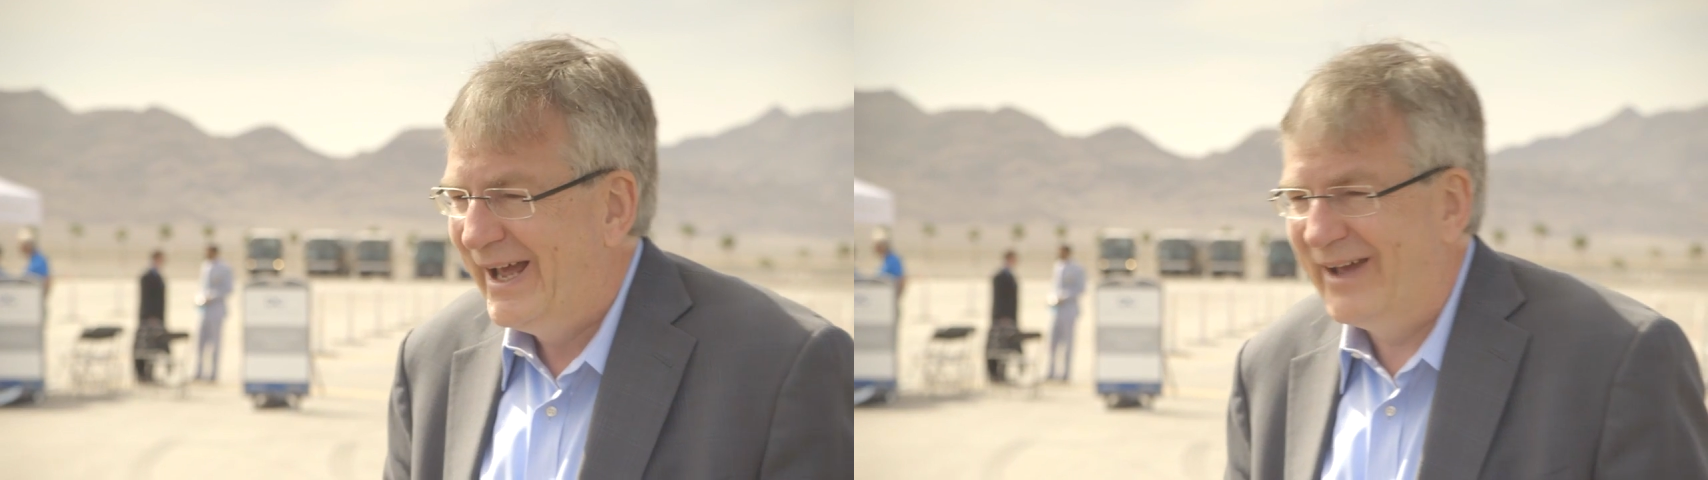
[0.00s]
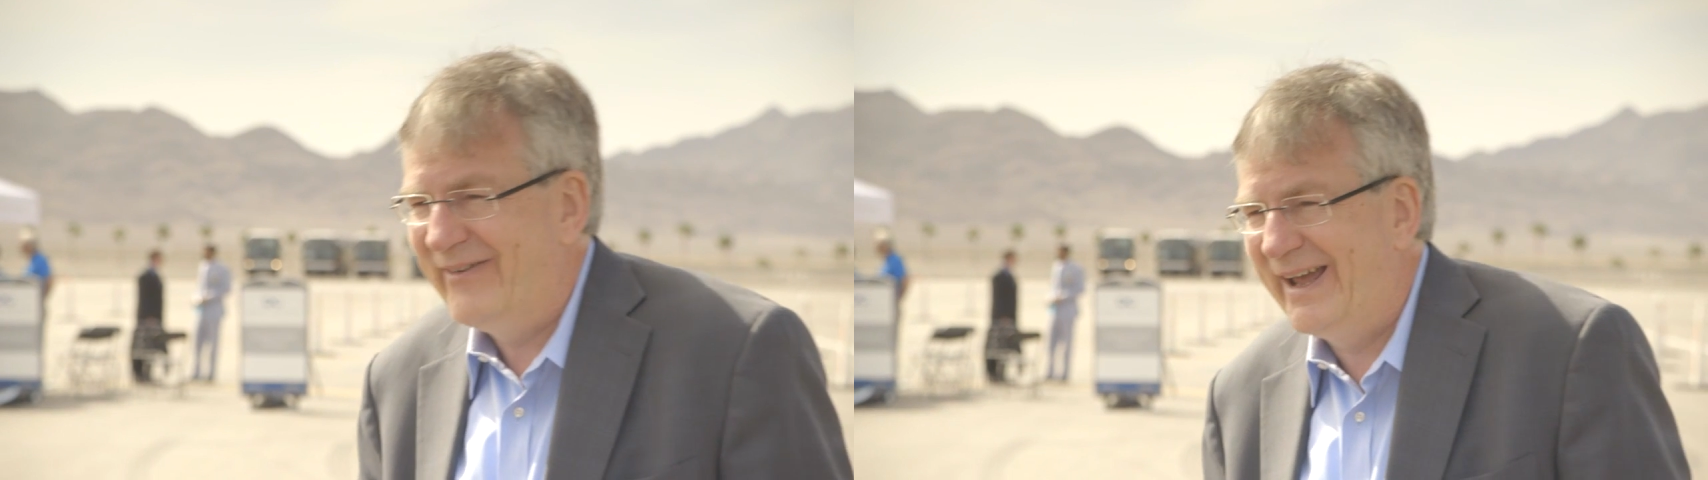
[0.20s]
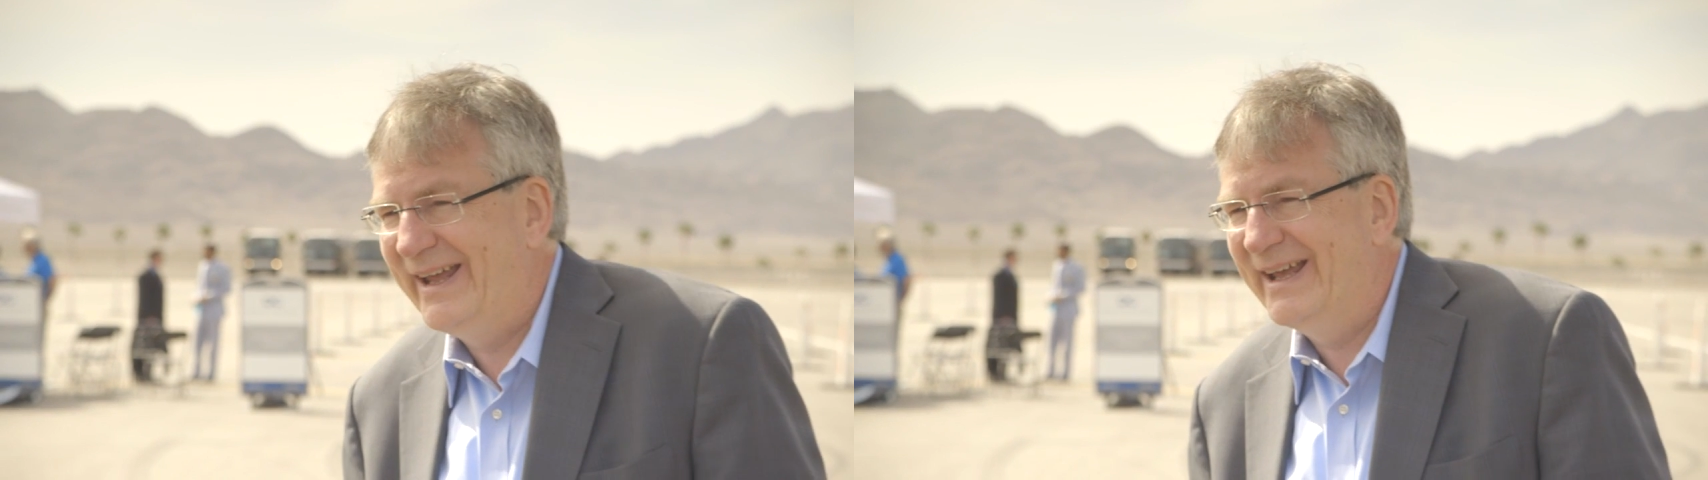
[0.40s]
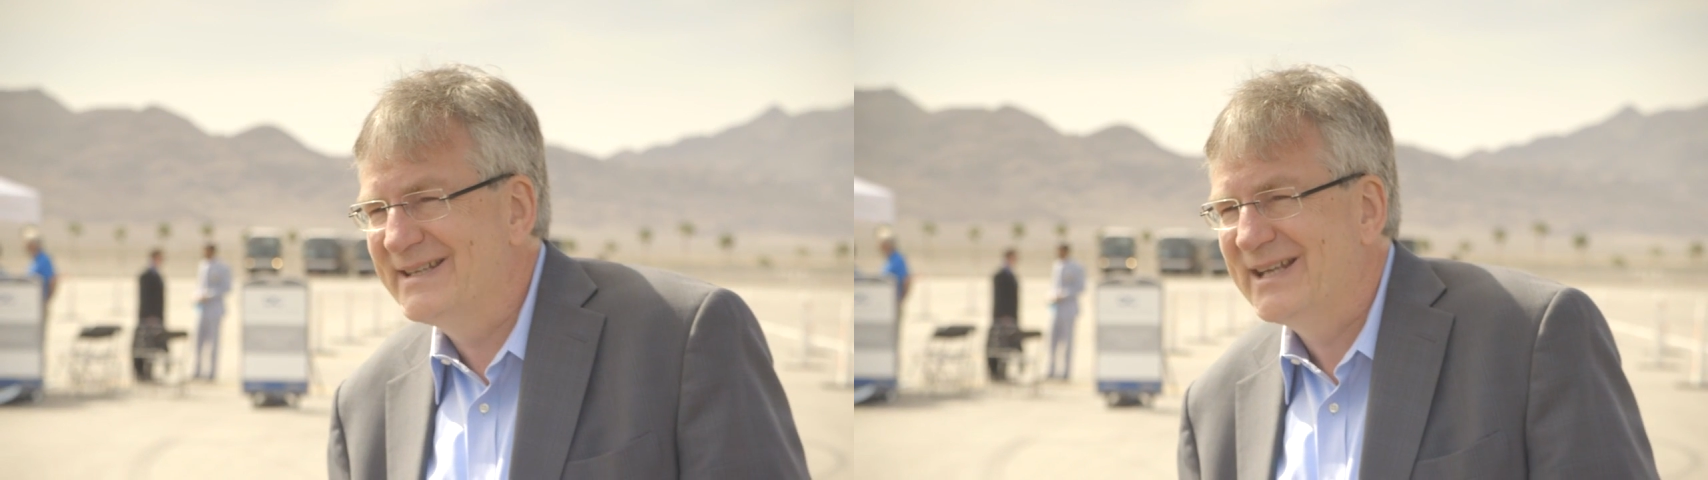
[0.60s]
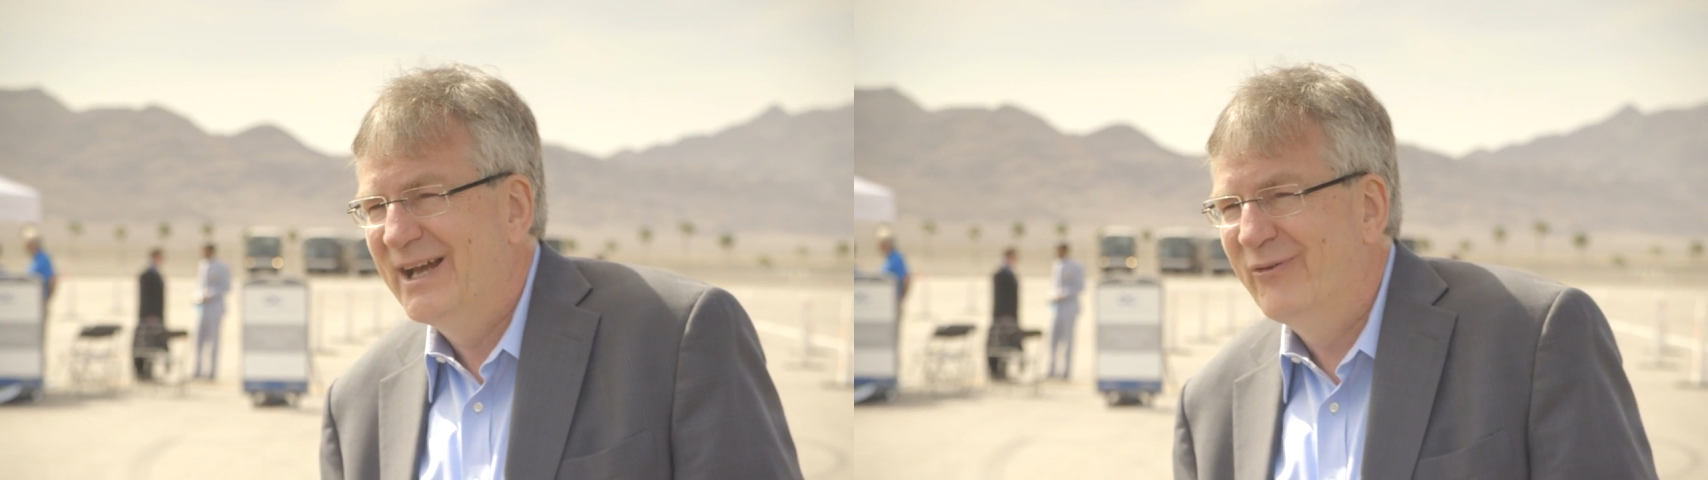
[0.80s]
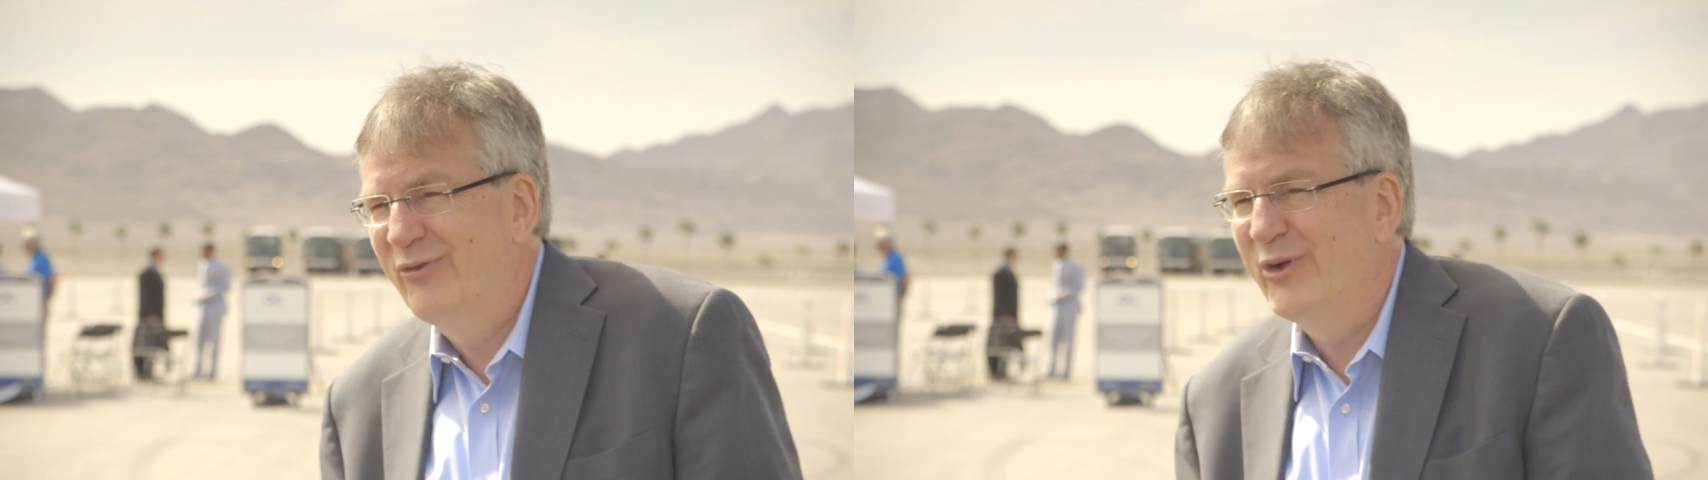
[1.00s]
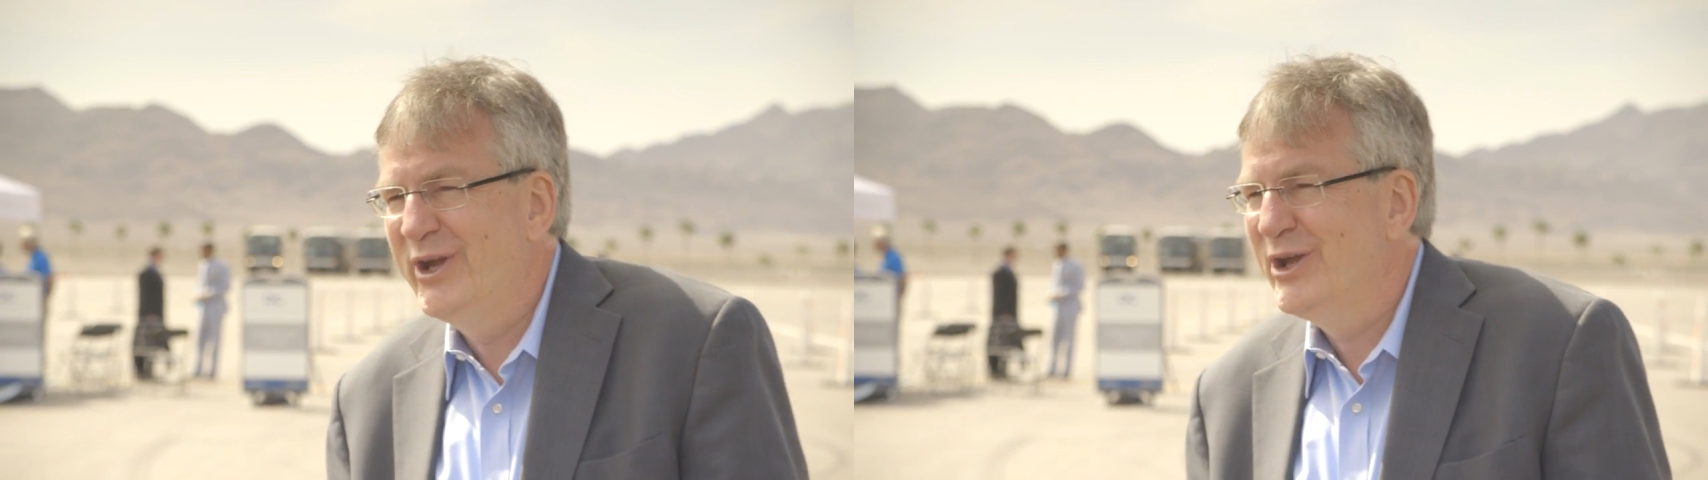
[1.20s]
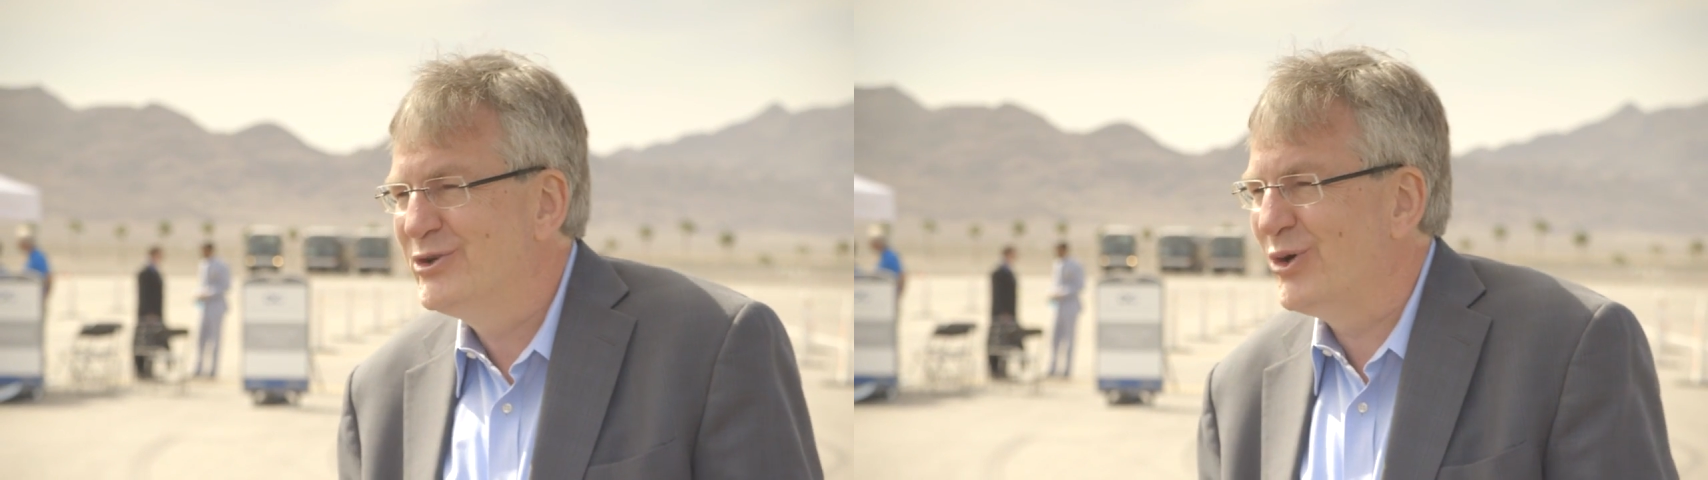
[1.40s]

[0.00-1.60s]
away, is we